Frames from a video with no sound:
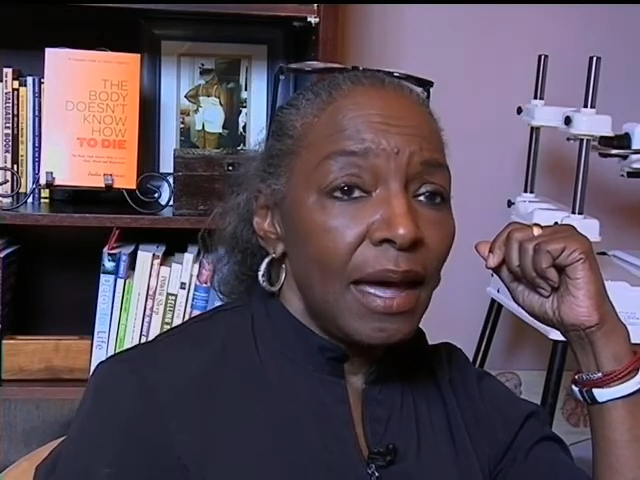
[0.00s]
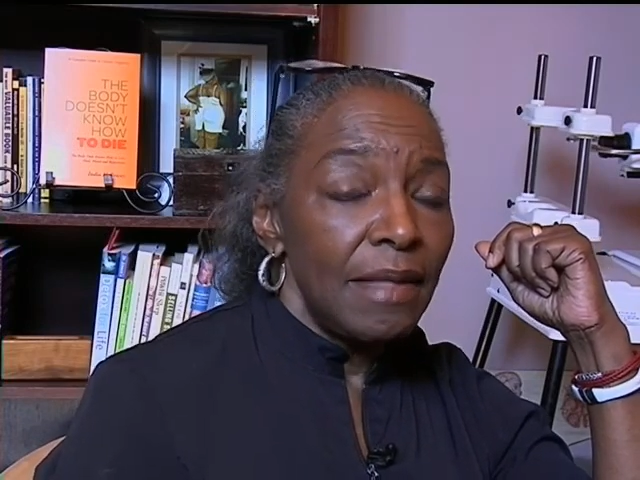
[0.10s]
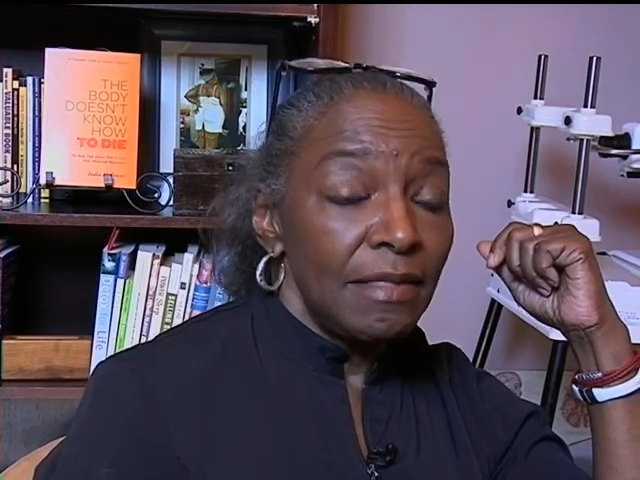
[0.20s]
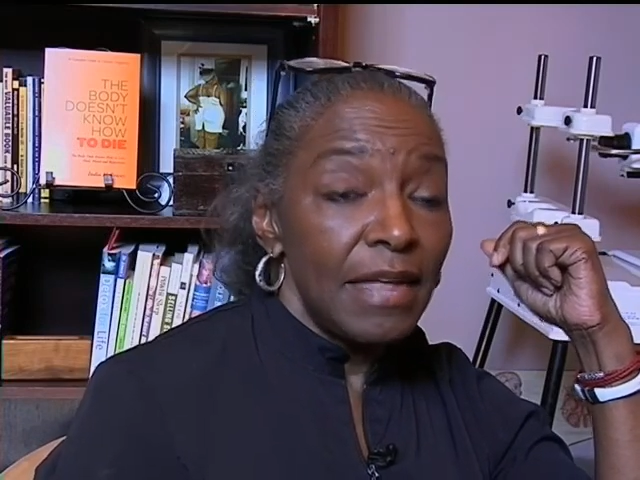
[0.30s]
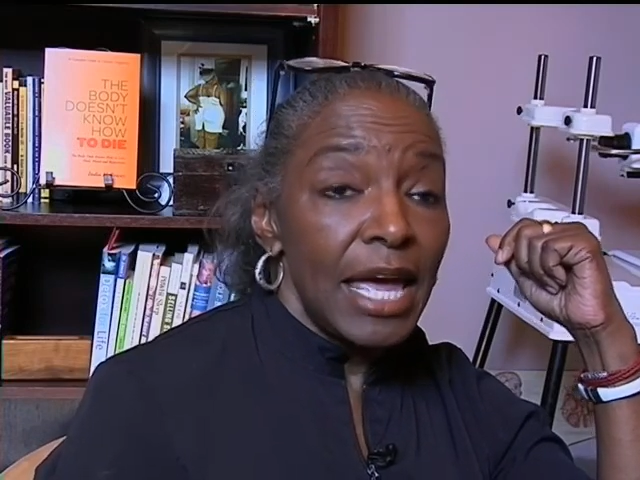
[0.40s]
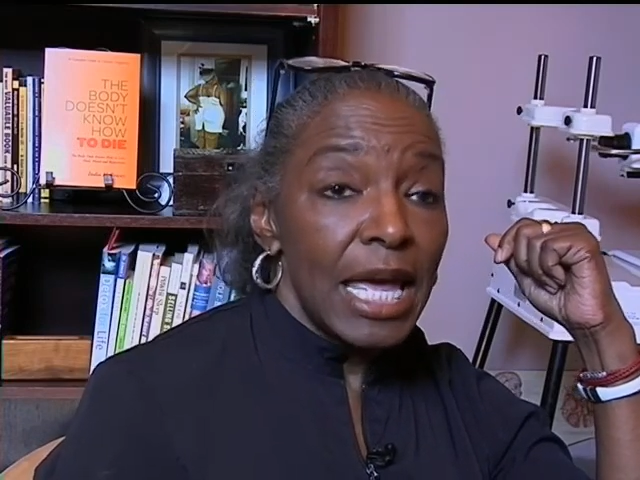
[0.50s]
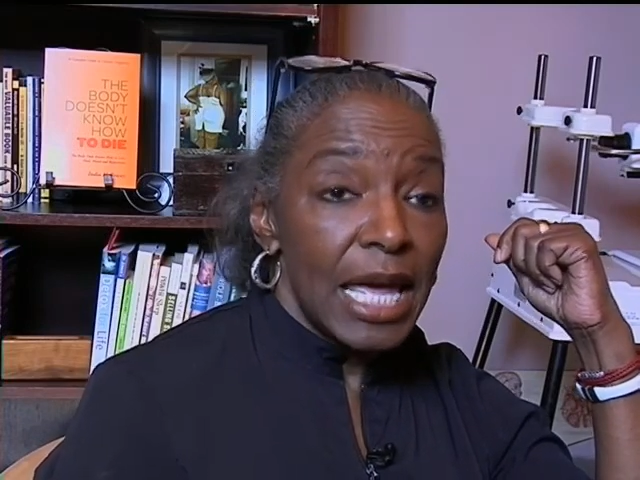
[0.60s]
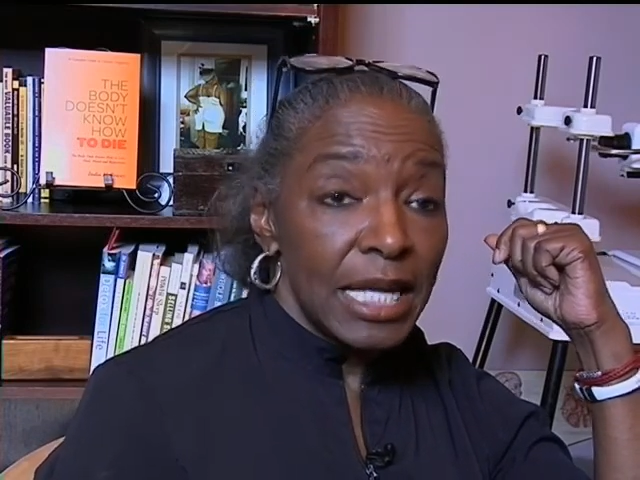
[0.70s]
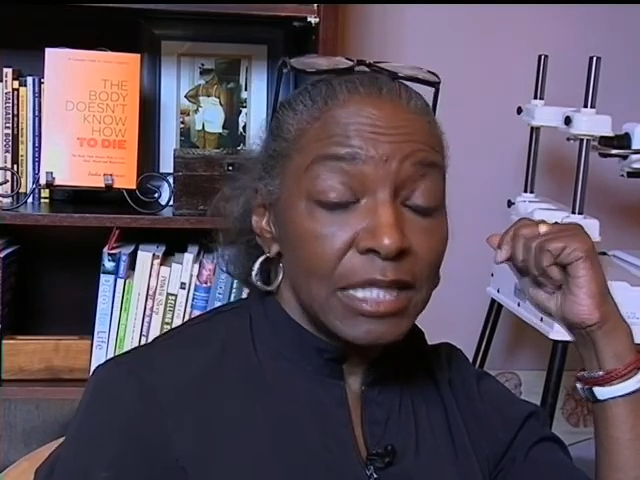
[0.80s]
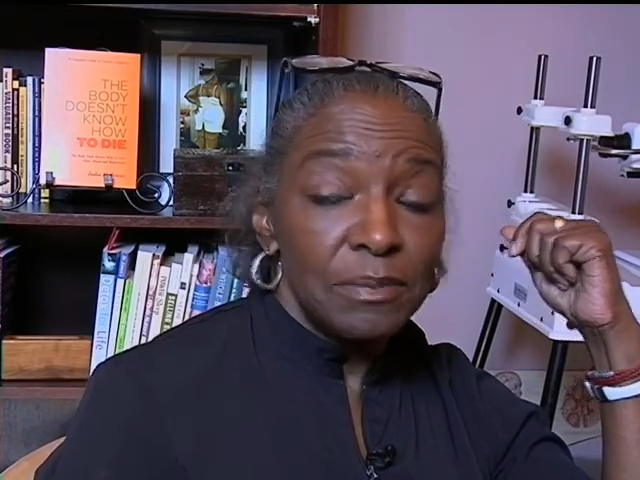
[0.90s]
and
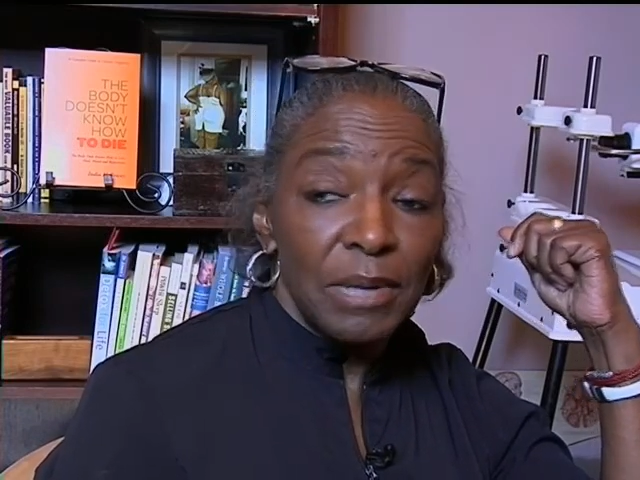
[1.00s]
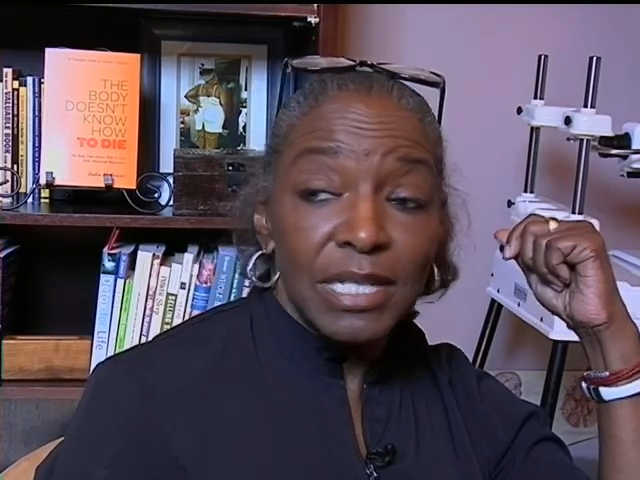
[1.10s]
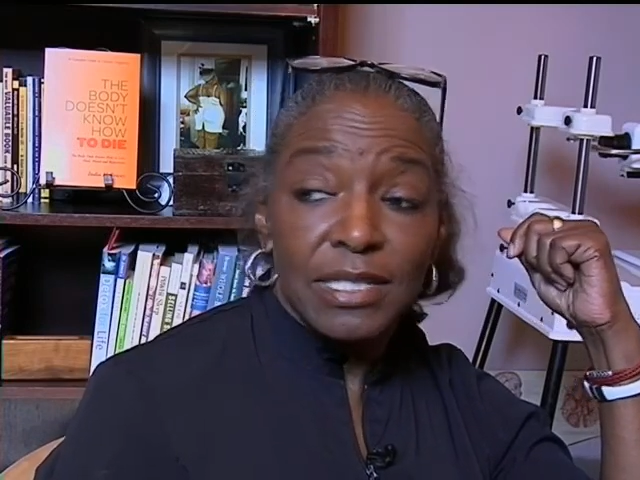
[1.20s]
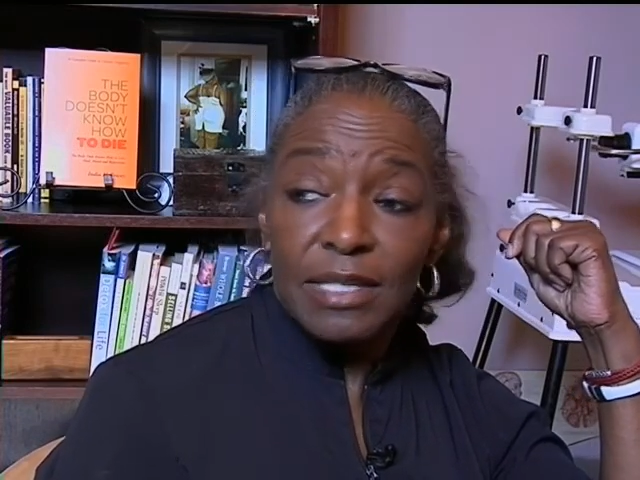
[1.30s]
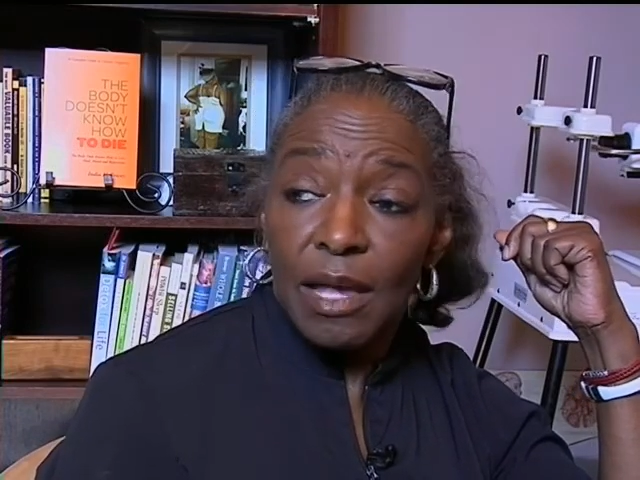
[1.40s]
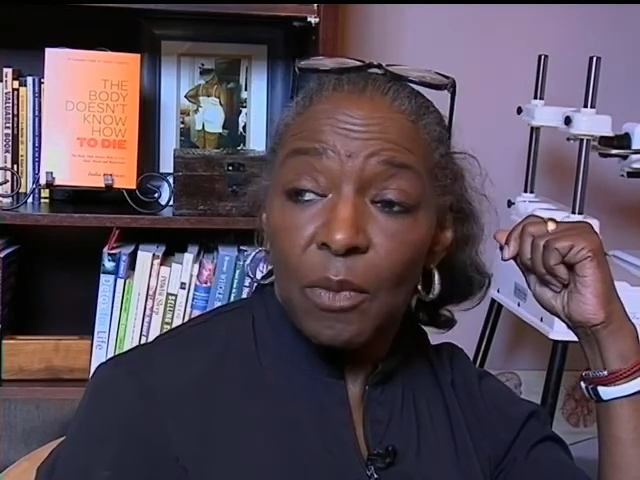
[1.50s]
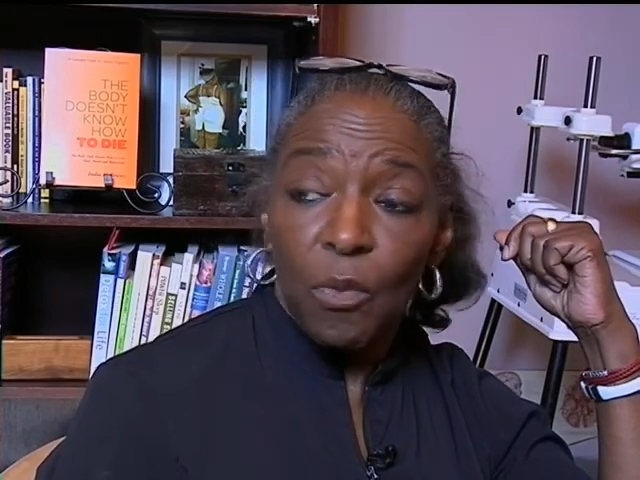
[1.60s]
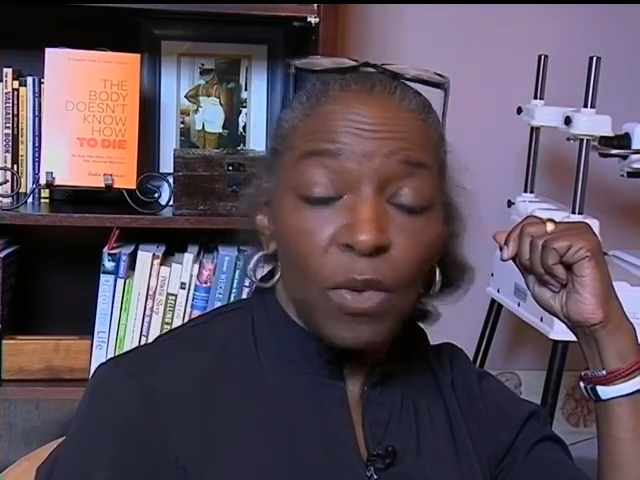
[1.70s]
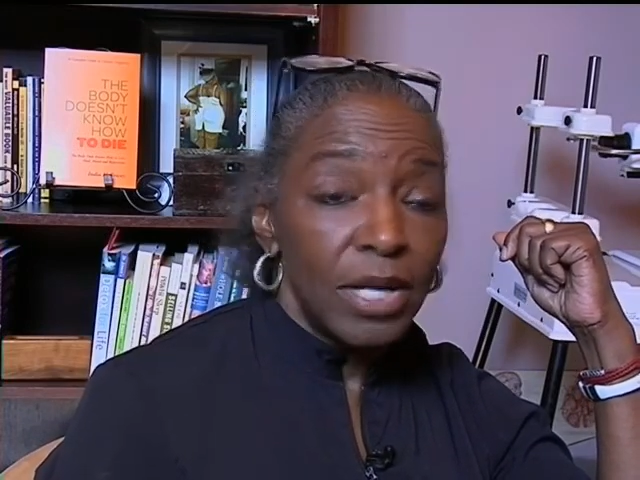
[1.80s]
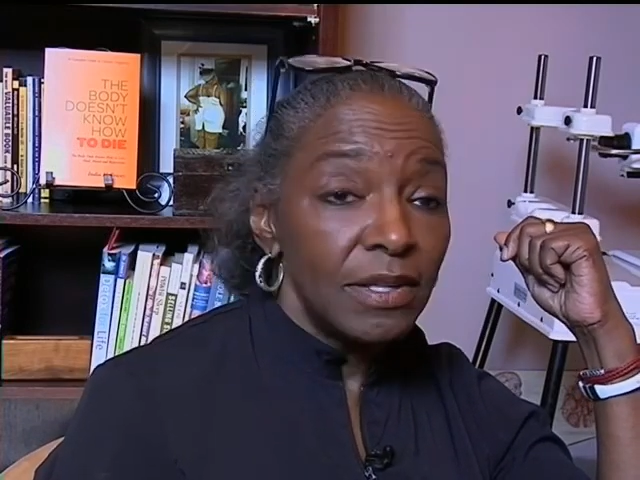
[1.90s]
they express
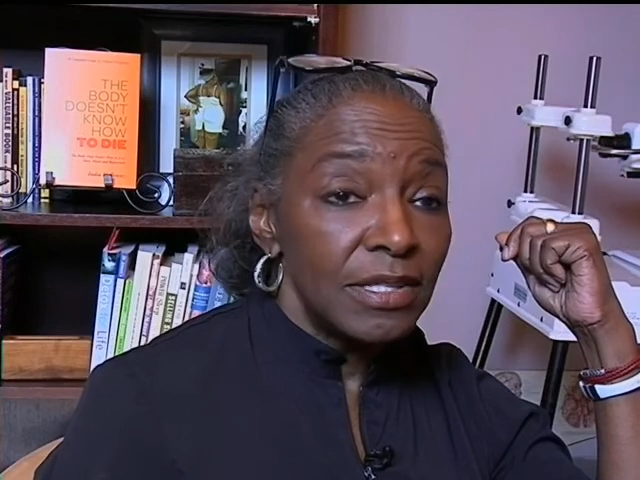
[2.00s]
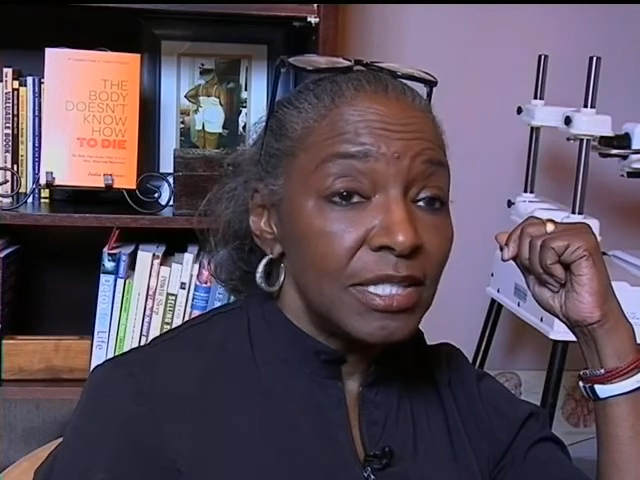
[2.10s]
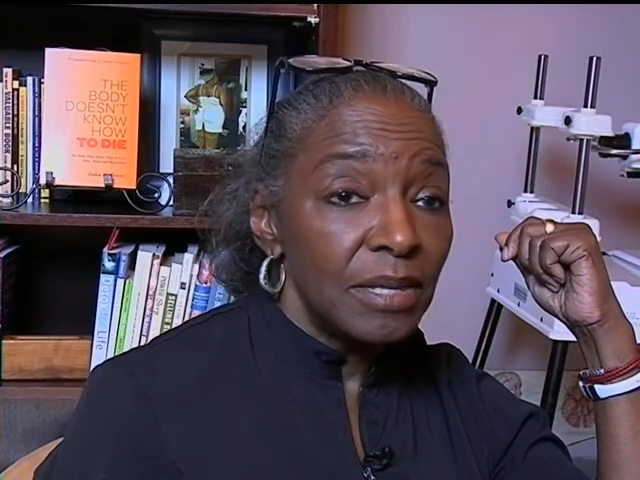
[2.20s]
that one of the